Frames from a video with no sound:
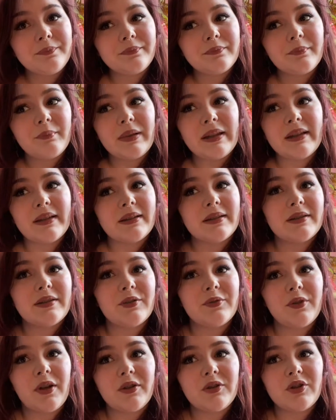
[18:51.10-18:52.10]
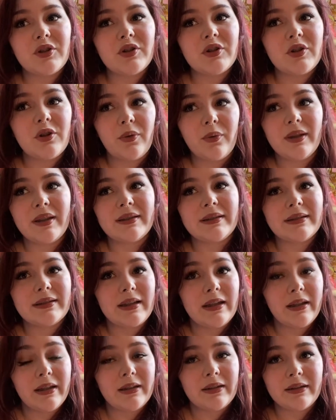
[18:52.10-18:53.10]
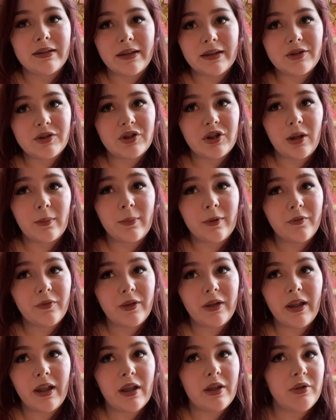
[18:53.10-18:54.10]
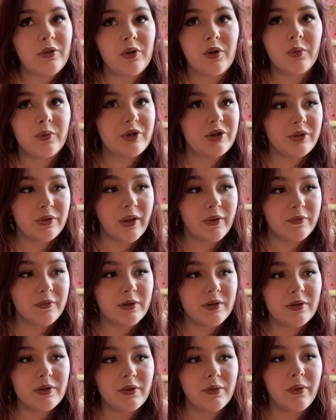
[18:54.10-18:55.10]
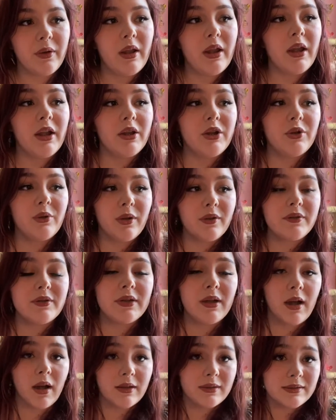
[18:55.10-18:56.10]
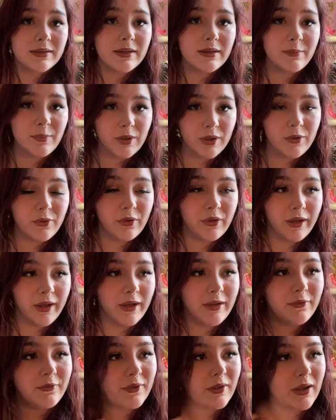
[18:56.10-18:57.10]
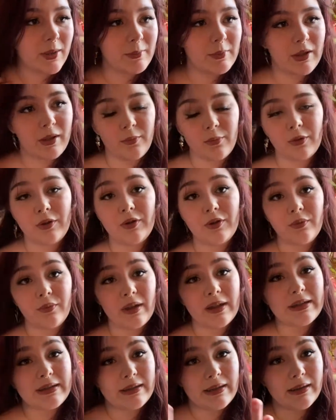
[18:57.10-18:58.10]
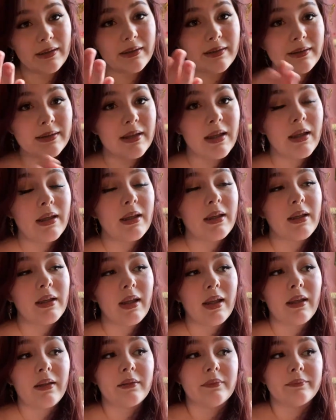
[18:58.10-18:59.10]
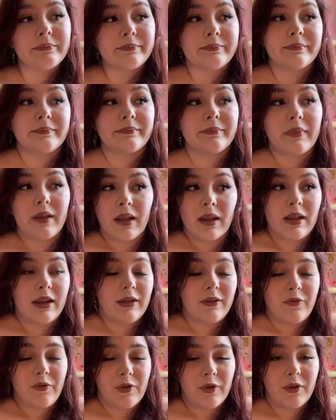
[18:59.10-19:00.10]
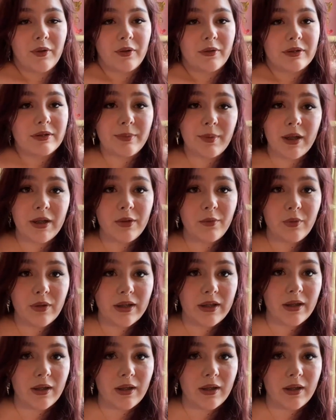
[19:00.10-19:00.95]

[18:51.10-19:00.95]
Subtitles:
because you're not just going and sitting at a desk job every day and you know what you have to do. You have to constantly be creative and coming up with new ideas. If you're, depending what